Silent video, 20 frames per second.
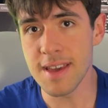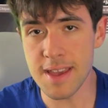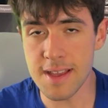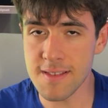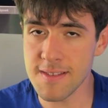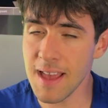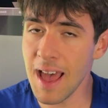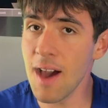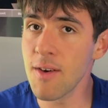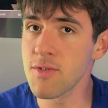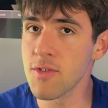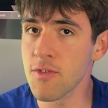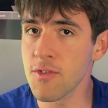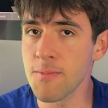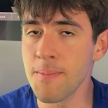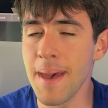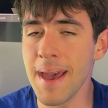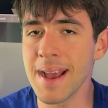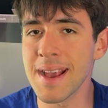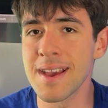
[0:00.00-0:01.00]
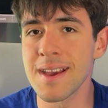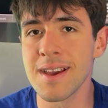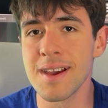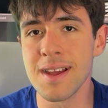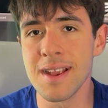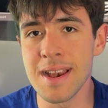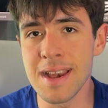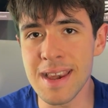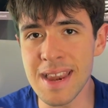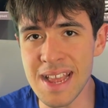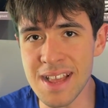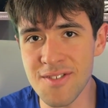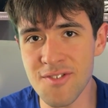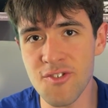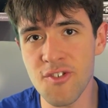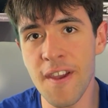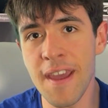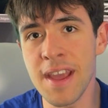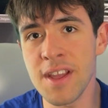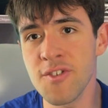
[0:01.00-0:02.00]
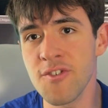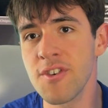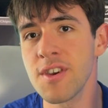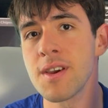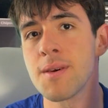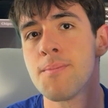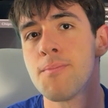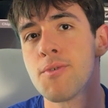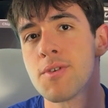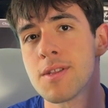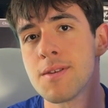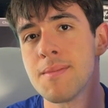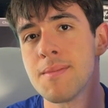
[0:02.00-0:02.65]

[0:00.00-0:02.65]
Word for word: it's out of spec, needs changing pretty